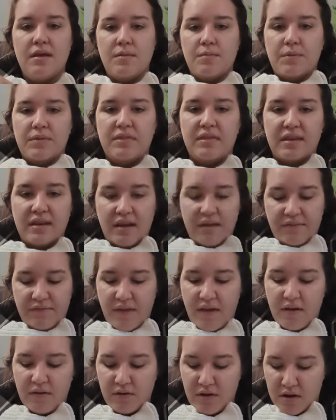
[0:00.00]
But then I
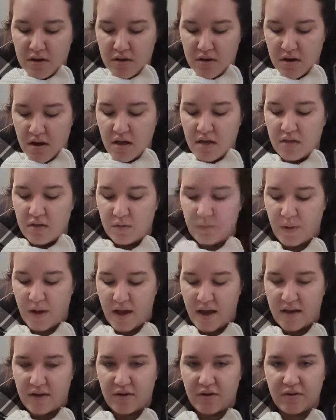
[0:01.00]
found another
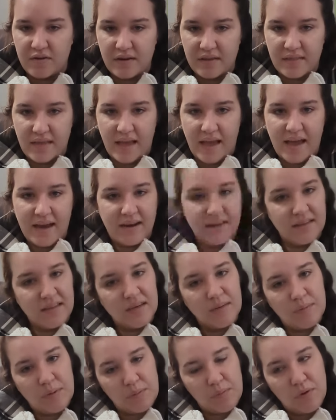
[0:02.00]
pattern that had a
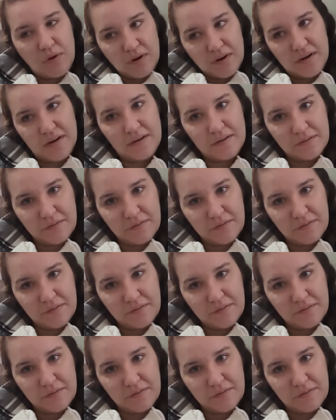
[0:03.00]
little bit more